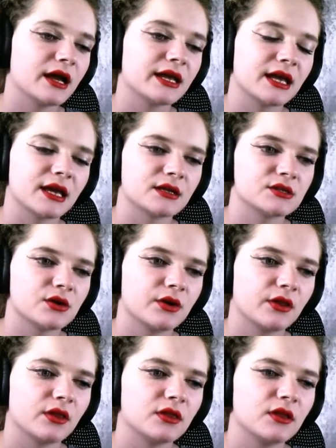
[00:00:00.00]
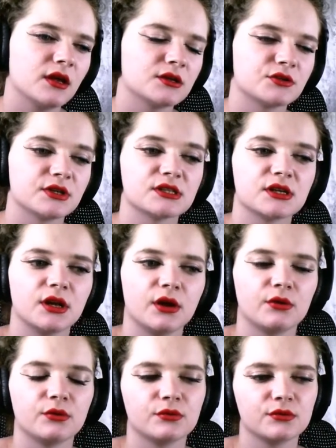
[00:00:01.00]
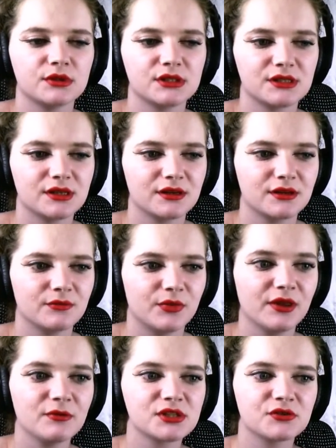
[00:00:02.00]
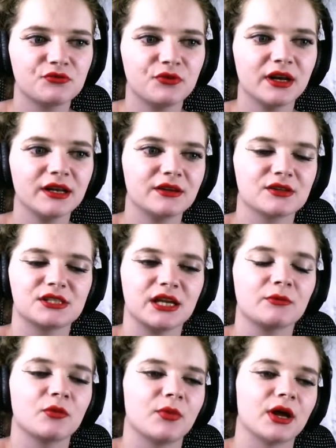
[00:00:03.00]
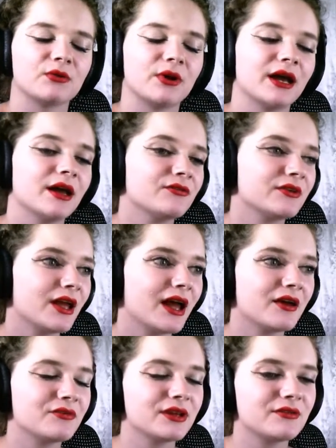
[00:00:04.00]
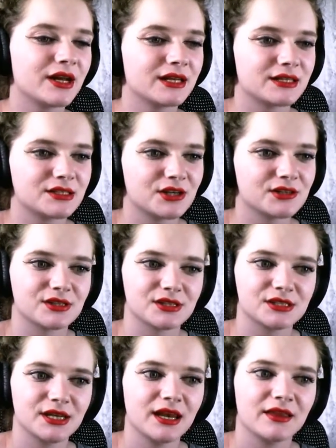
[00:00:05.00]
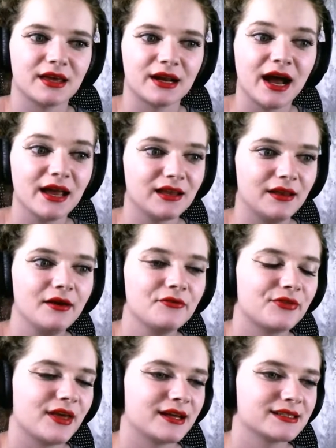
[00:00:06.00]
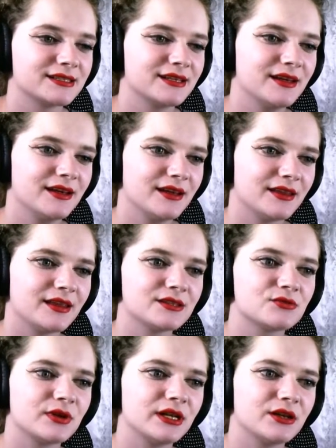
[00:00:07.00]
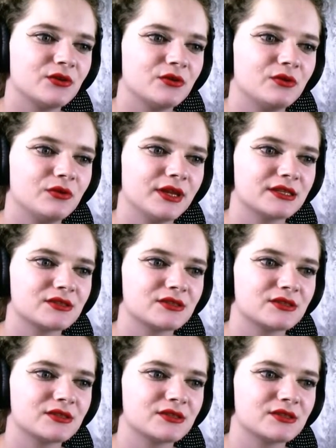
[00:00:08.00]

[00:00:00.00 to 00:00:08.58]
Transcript: I can't. Okay, the theater is closed. But that was a funny little segment, by the way. I haven't, I haven't even had the chance to say that. I love that. That's really cool.